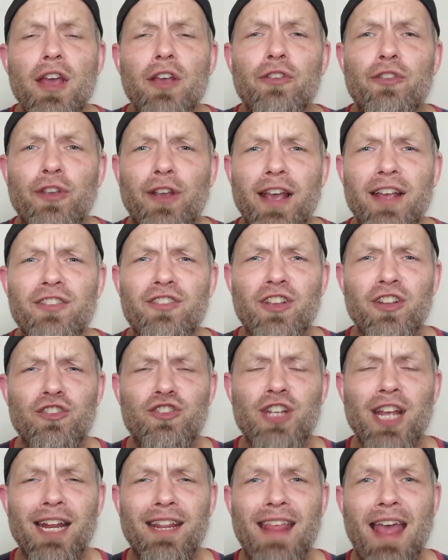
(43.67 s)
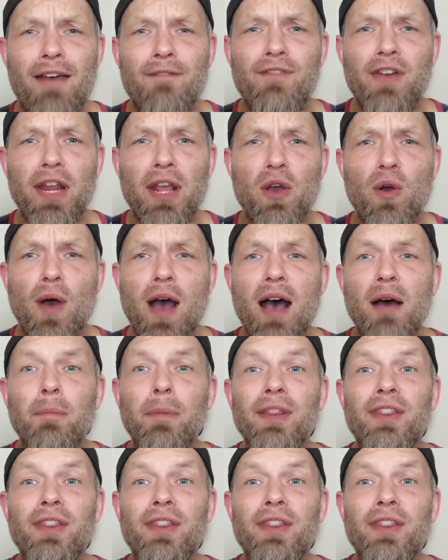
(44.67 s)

so you guys can check that video out.